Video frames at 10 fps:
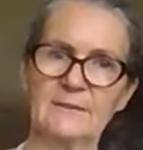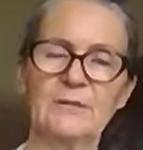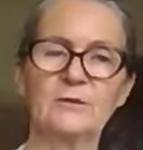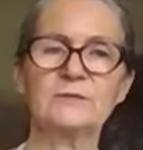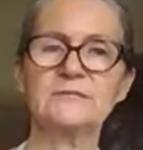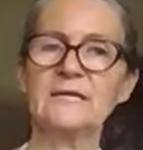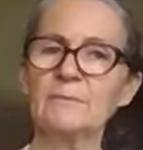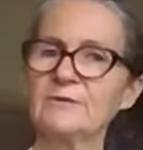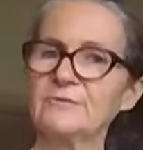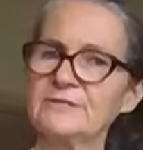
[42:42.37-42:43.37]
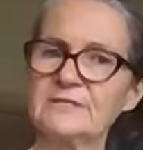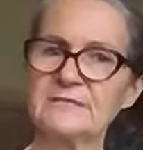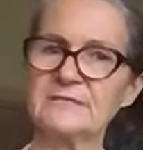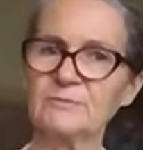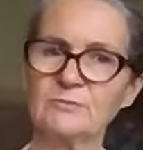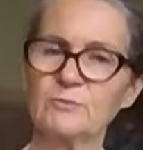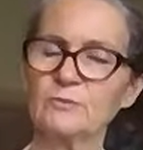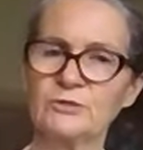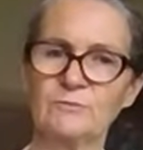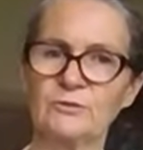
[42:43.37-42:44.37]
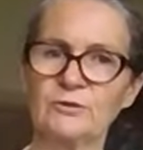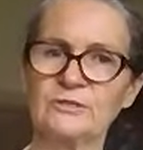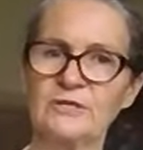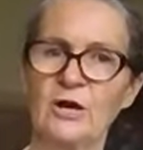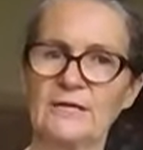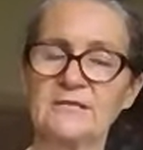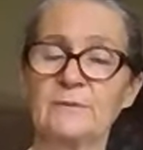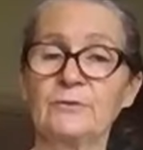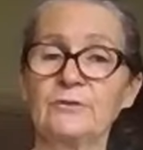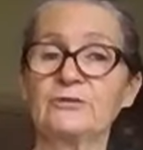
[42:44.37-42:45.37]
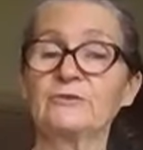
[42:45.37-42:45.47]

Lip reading: because they're most susceptible to burn to high temperature.